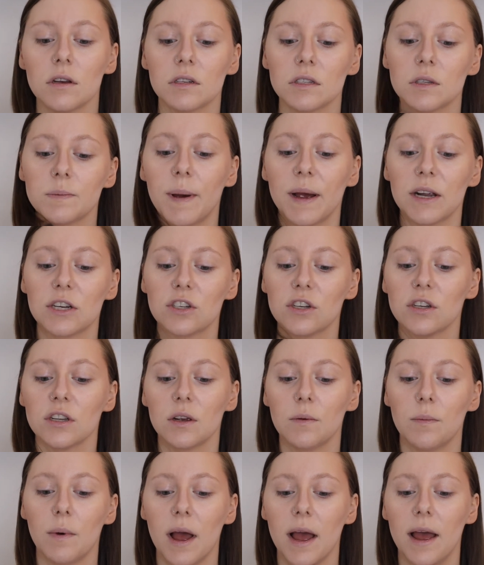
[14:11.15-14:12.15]

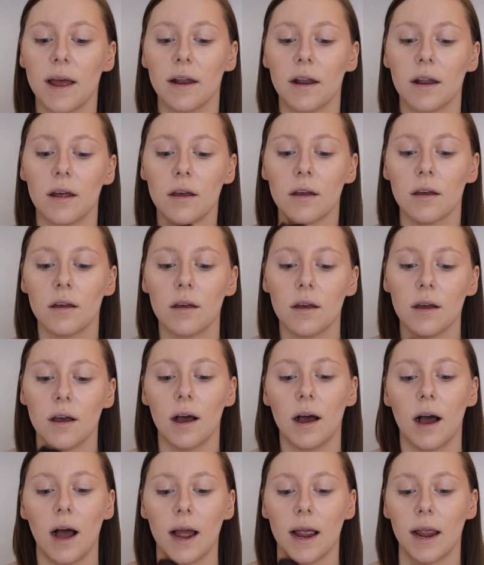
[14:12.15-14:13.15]
especially when
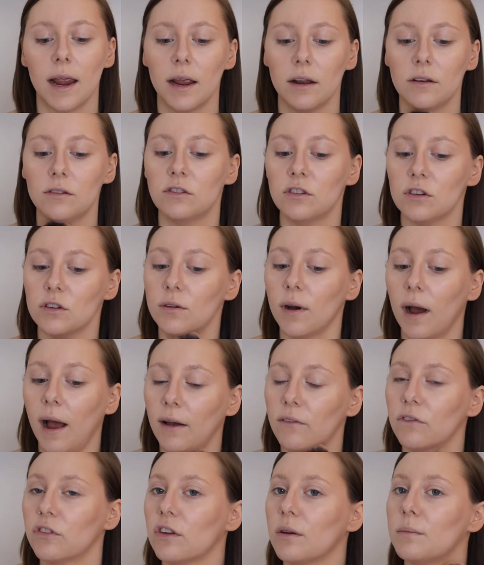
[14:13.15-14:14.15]
I do
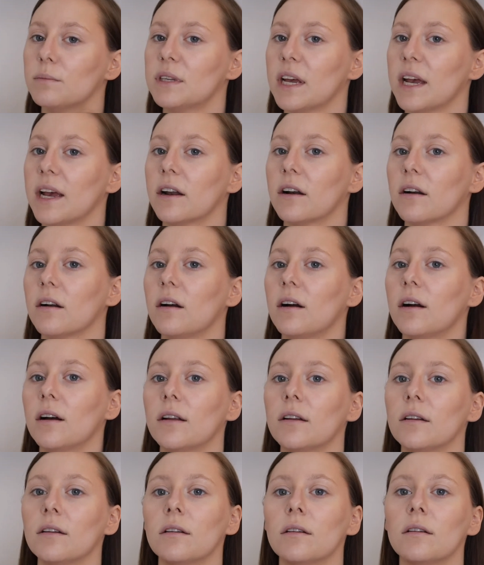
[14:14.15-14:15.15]
have some tanner
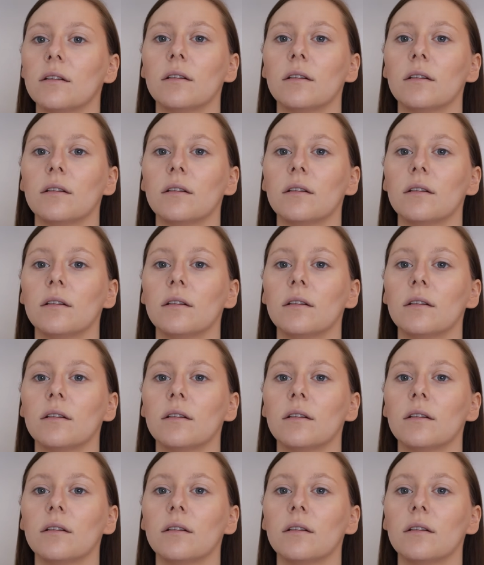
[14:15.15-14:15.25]
on,